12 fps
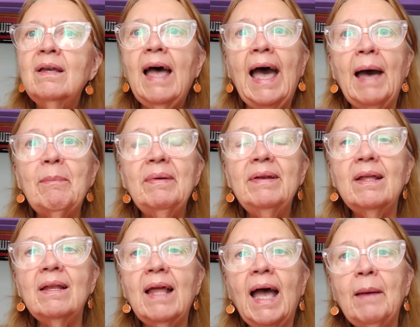happen,
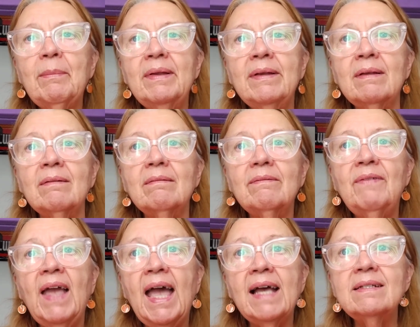and happen
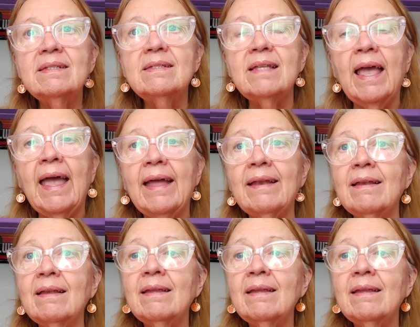fast, and